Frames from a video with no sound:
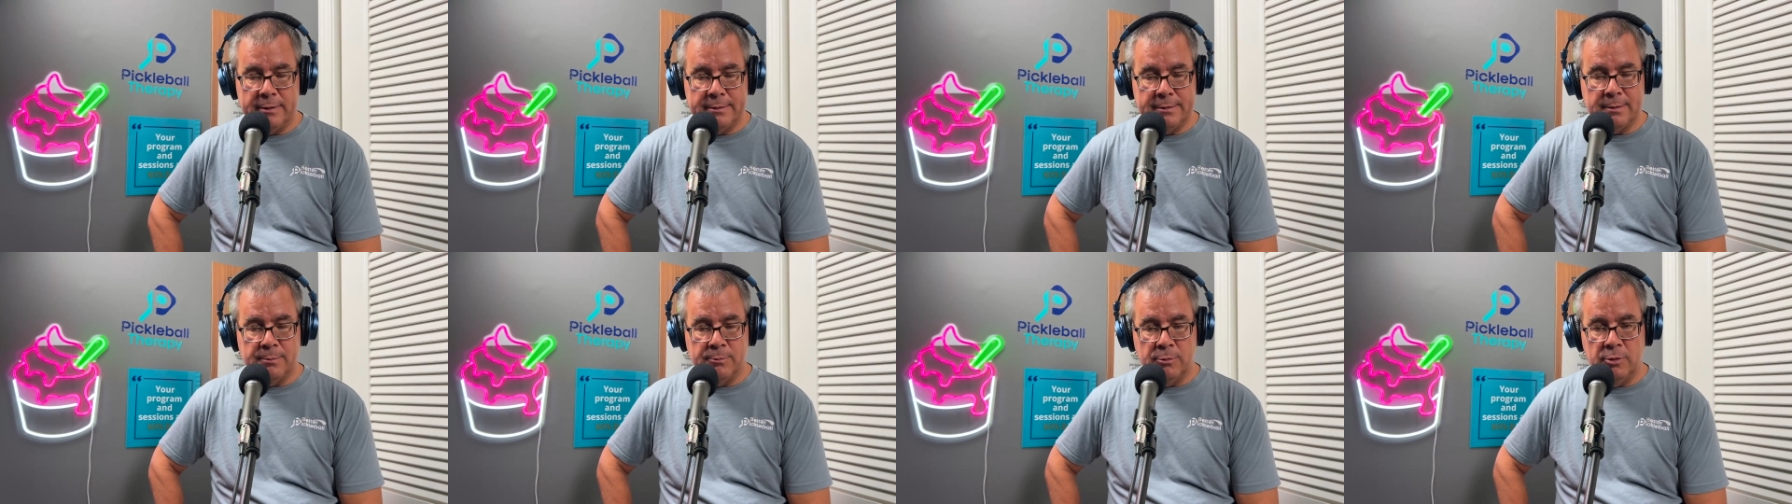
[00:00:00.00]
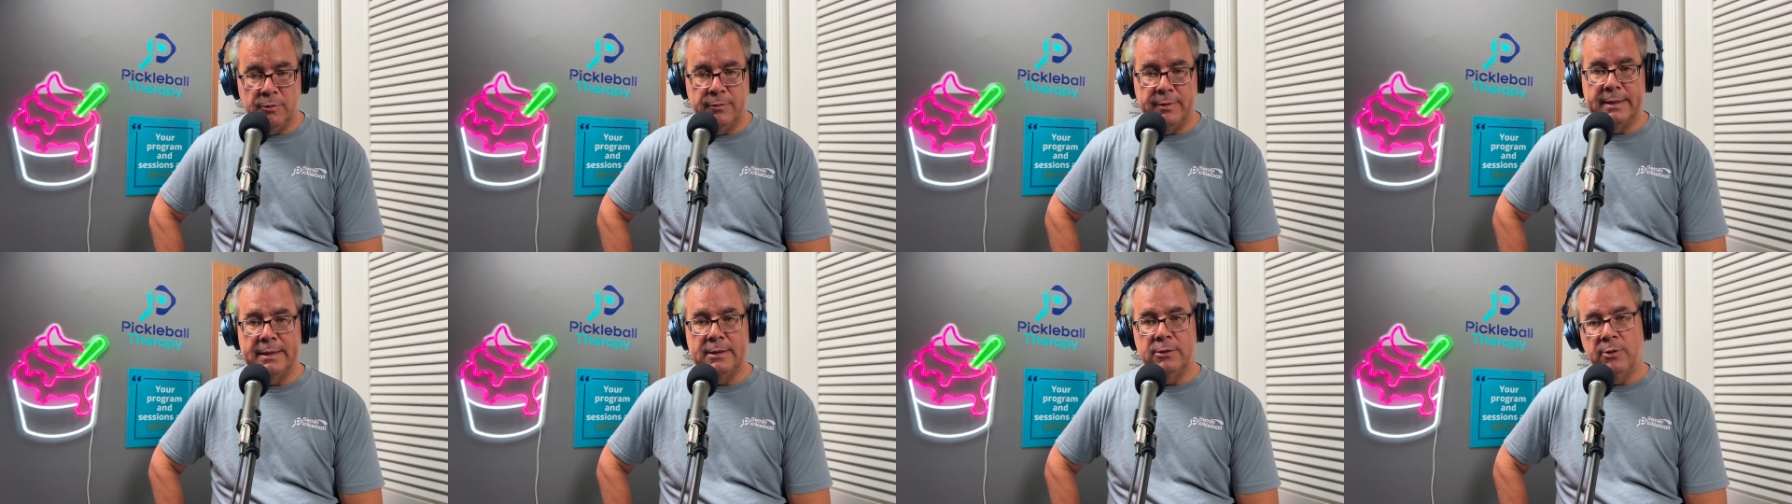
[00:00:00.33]
ends up
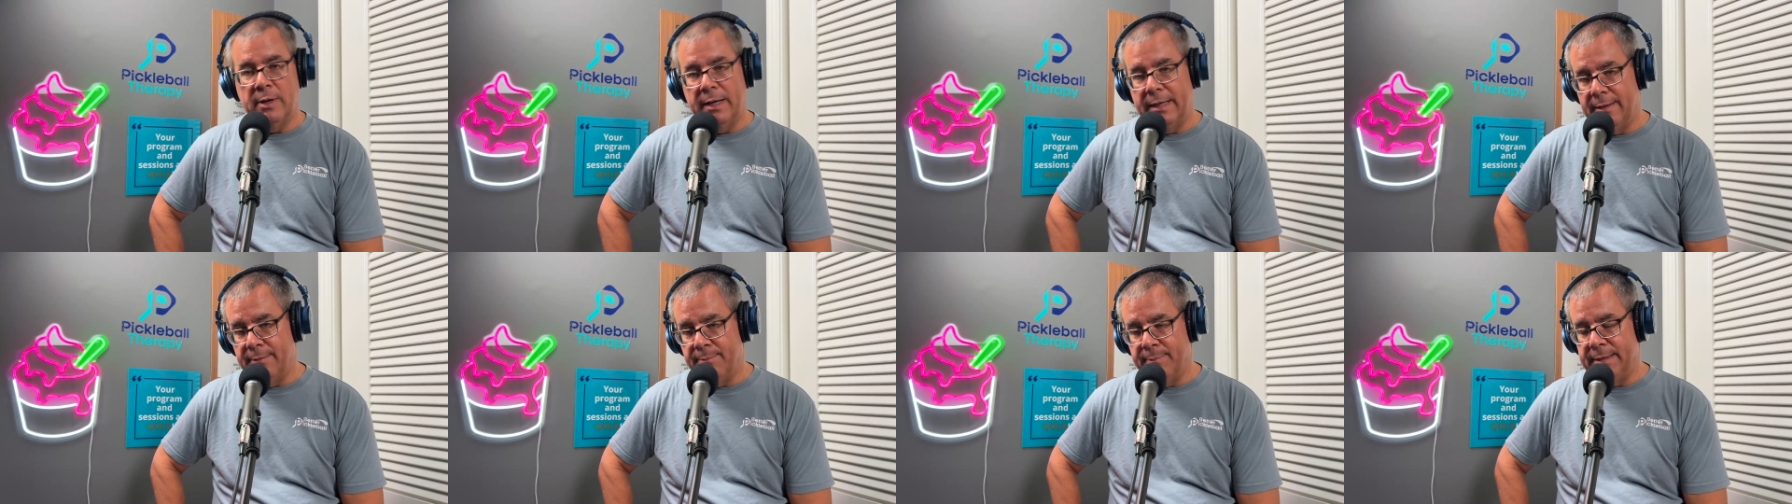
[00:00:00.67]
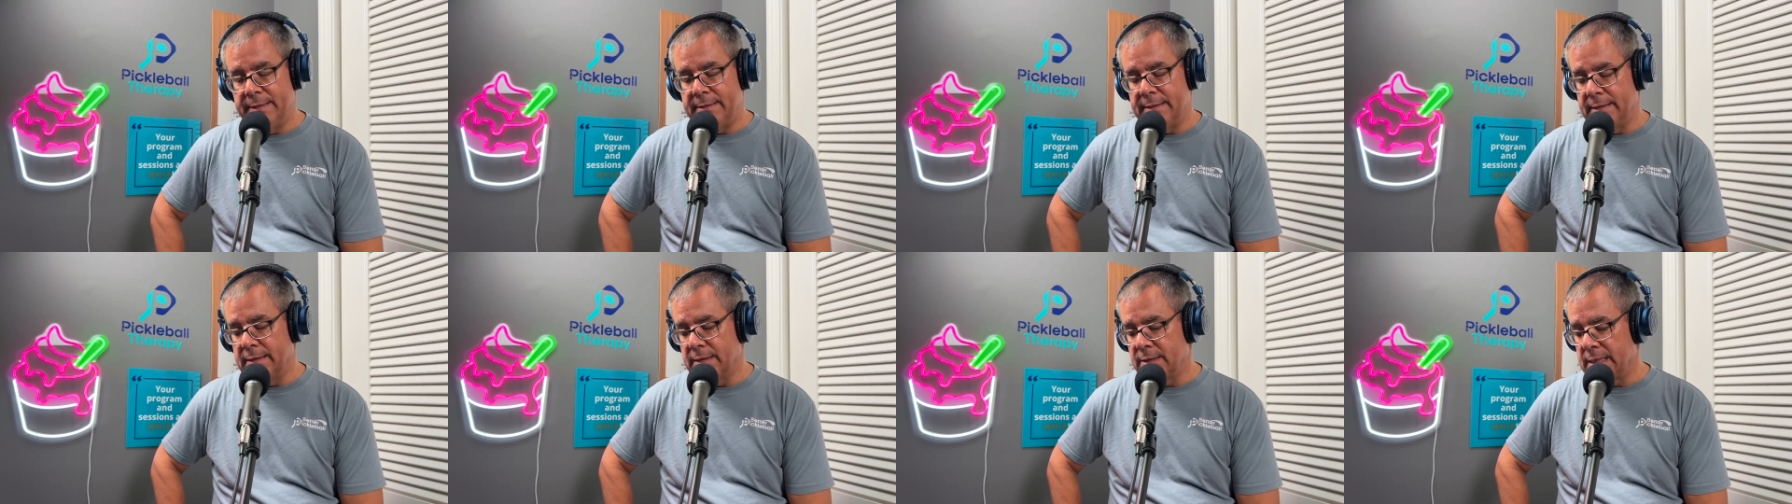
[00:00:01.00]
moving, you end up
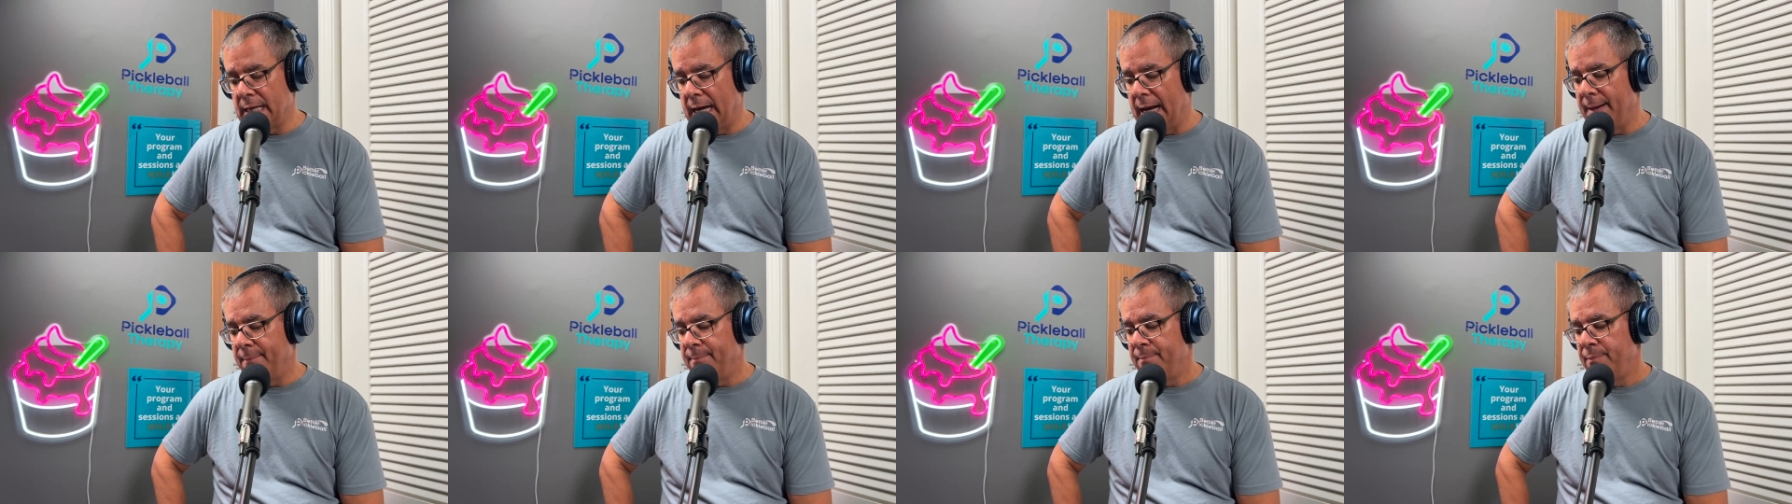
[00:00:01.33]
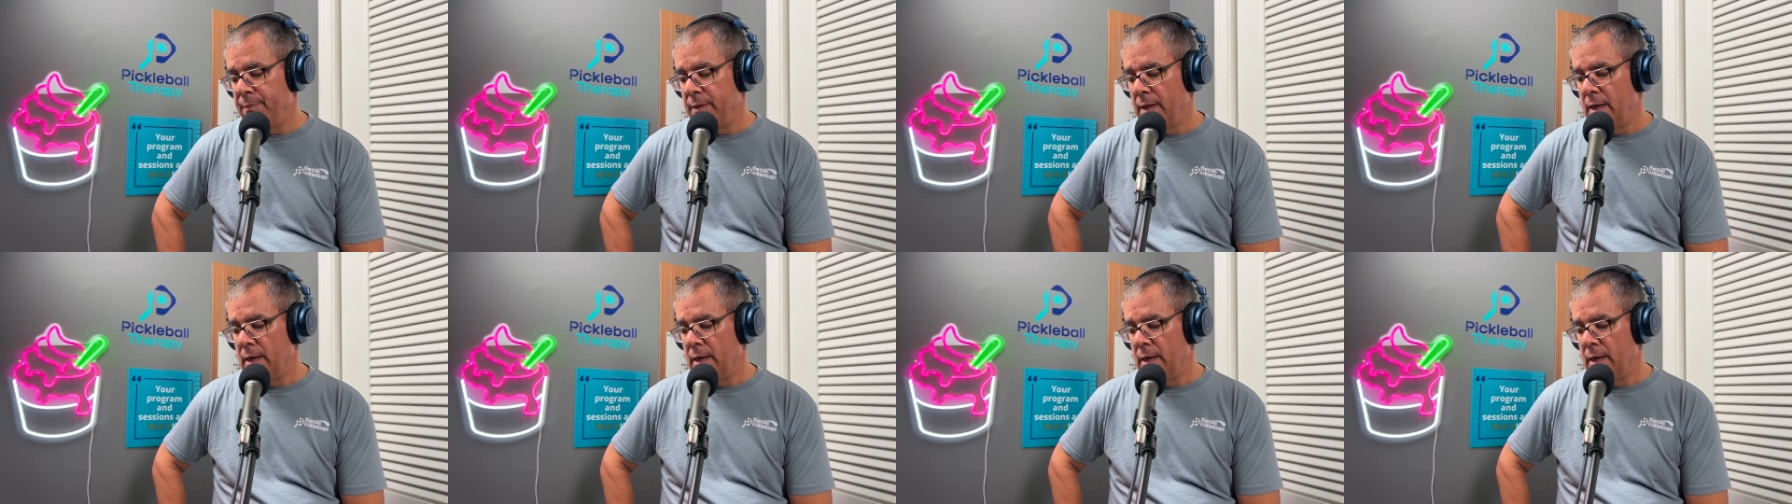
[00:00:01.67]
missing the shot.